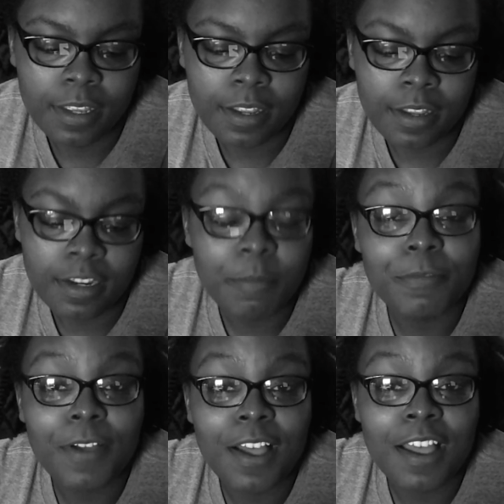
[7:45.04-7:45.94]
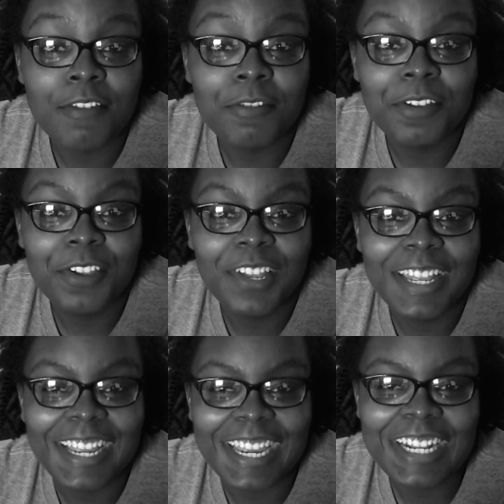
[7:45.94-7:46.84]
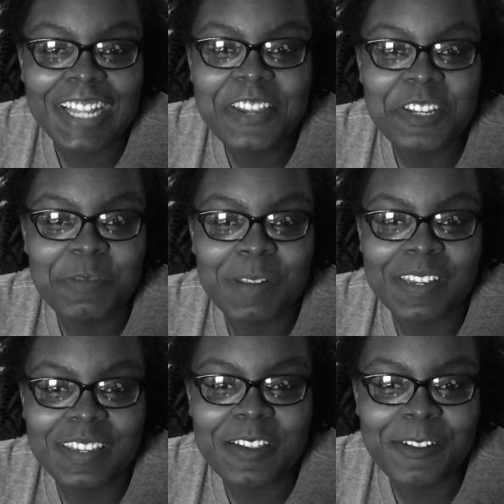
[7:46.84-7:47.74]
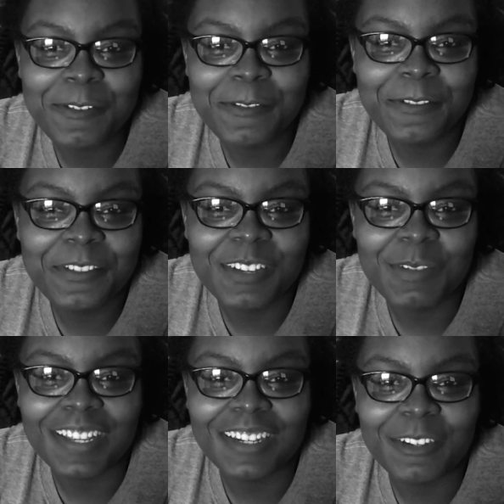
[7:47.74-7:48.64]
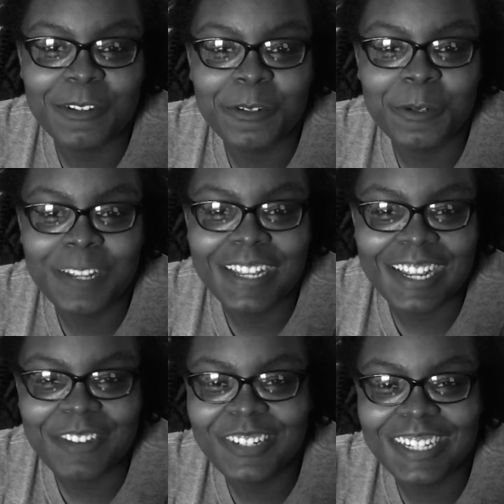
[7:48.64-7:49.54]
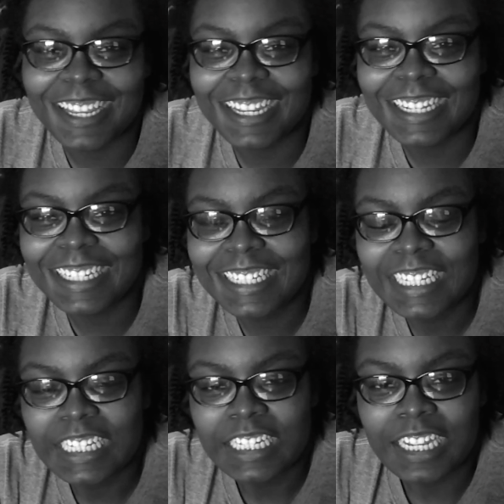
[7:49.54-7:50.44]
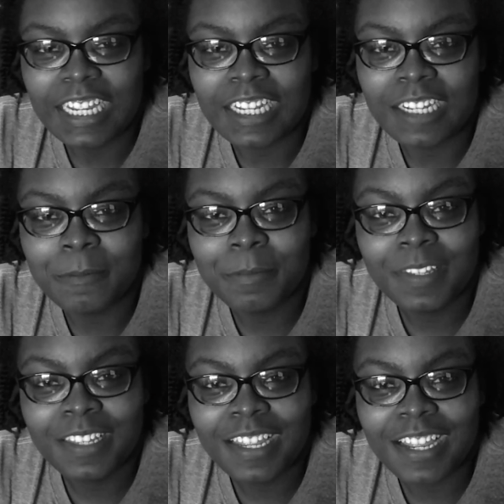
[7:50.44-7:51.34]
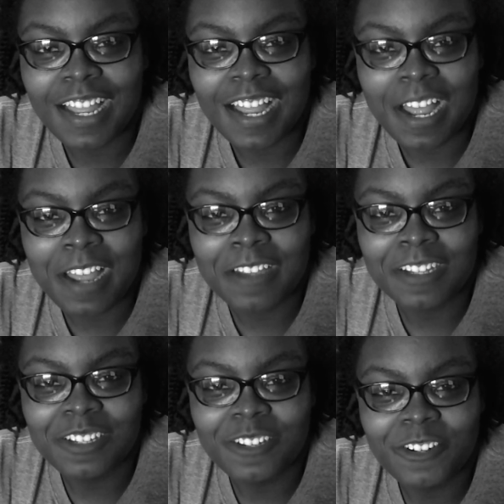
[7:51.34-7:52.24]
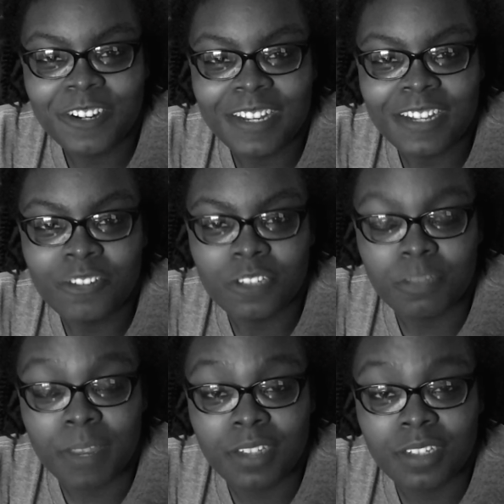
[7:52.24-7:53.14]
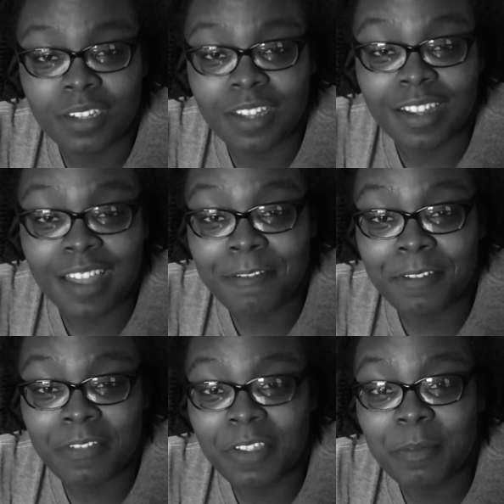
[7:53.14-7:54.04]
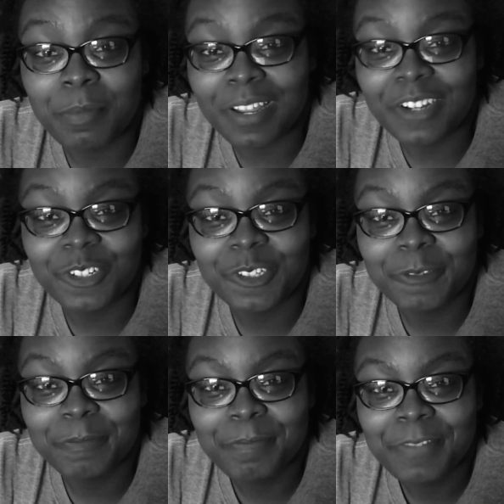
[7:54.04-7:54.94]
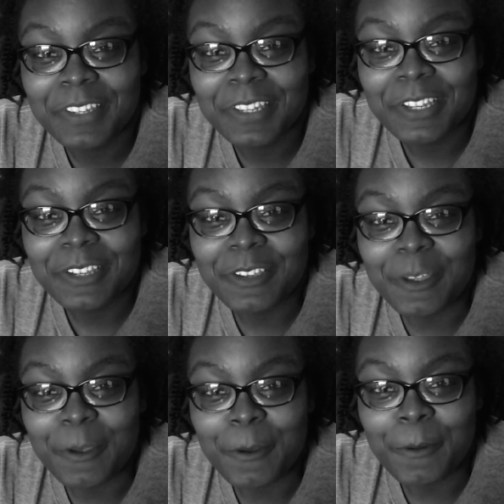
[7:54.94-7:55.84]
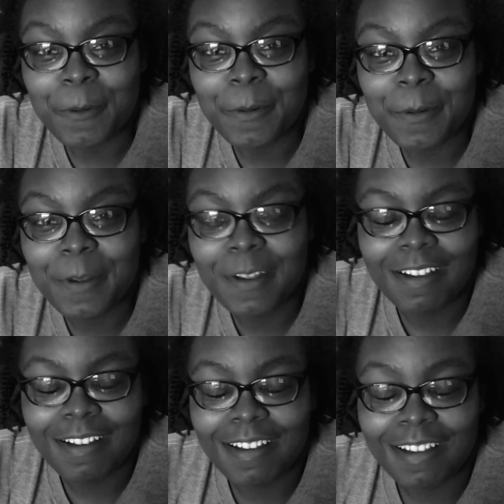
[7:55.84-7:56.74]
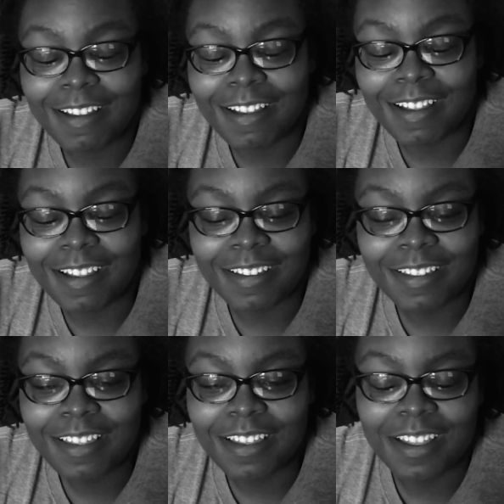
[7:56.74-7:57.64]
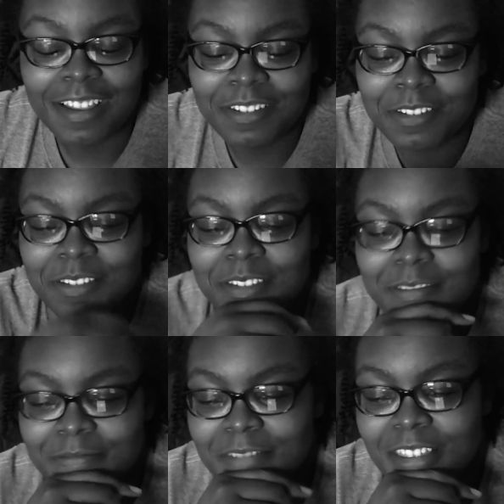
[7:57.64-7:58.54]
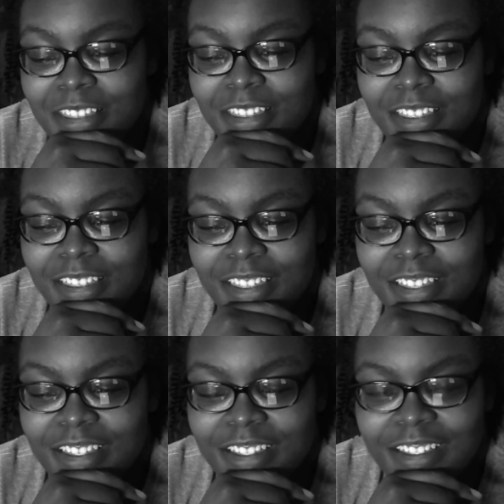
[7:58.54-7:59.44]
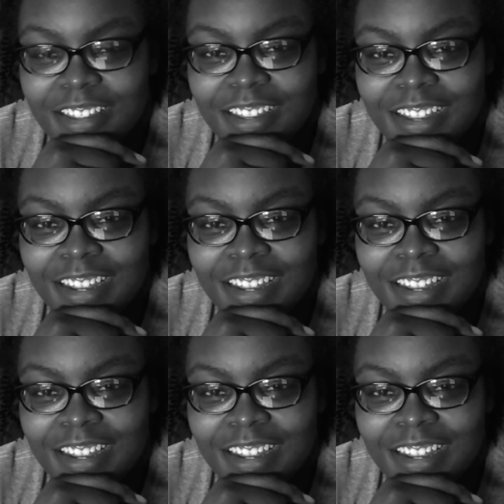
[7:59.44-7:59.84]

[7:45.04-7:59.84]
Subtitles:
Number 5, analyzing myself, something I do every day. Yeah, I consider introspection a life giving pleasure. So, yeah, yeah, I